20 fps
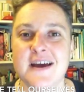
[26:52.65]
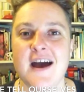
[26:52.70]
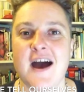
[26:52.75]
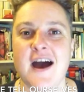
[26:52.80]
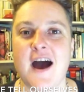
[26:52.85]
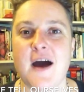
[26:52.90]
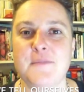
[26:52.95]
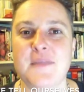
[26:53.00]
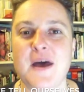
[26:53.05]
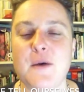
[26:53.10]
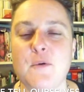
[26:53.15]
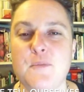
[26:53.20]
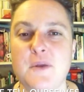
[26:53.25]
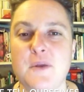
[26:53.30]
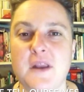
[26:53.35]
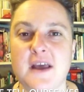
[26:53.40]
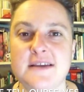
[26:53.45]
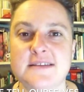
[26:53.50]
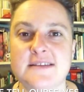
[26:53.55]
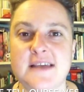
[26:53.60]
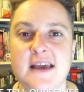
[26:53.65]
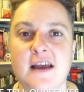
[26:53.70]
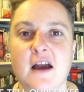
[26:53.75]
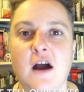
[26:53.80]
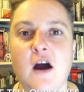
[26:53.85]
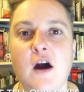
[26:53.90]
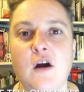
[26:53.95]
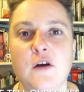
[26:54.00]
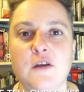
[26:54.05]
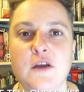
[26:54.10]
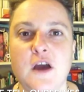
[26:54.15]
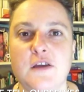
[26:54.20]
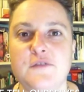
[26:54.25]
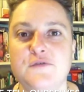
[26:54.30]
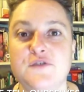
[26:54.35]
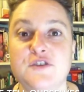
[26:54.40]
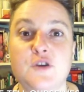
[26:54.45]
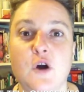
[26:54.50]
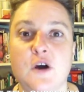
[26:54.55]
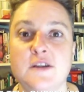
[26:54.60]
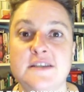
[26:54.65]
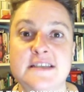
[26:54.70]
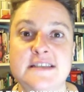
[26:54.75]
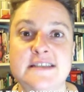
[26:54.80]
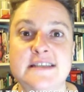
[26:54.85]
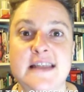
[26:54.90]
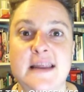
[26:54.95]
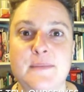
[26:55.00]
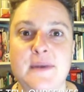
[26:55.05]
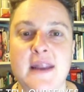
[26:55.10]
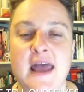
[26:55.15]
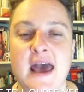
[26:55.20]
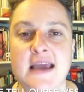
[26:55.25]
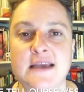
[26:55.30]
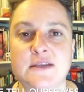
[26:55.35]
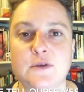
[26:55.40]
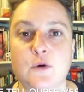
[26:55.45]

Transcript: That would be like saying, oh yeah, you've just got addicted to lemonade.